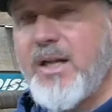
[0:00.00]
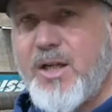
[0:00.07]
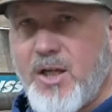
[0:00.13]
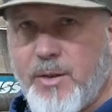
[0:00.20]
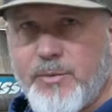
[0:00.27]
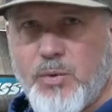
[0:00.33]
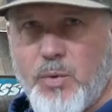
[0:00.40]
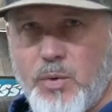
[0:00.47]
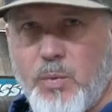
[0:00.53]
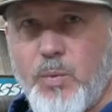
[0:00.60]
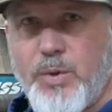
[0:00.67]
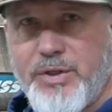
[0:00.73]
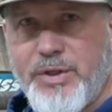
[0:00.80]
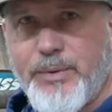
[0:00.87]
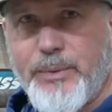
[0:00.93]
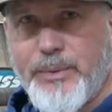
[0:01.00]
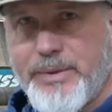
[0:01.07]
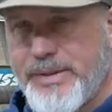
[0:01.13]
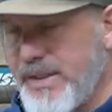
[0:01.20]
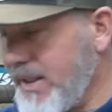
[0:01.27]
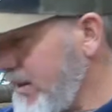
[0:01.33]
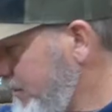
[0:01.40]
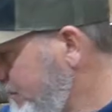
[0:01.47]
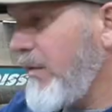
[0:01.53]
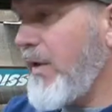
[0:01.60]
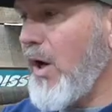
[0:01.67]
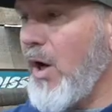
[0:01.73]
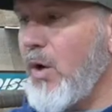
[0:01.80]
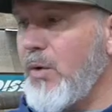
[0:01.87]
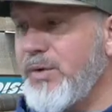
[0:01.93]
it comes with a one year warranty.
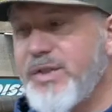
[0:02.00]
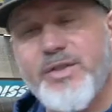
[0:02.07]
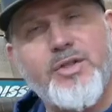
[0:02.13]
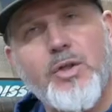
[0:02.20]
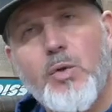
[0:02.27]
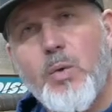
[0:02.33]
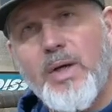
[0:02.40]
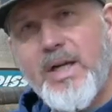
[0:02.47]
The hose is a quick